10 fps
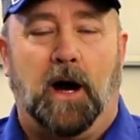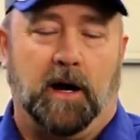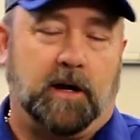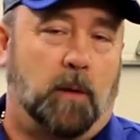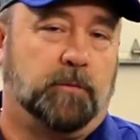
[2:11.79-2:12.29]

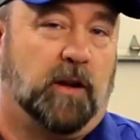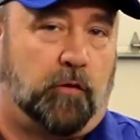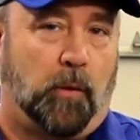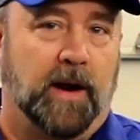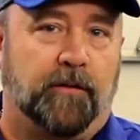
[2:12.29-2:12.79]
It comes
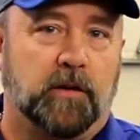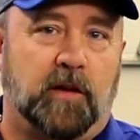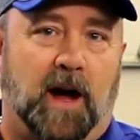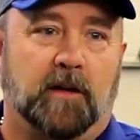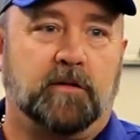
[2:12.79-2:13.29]
in 3 different
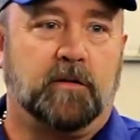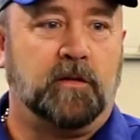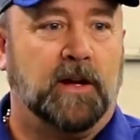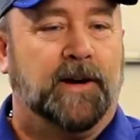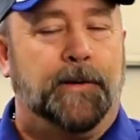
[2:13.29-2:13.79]
sizes.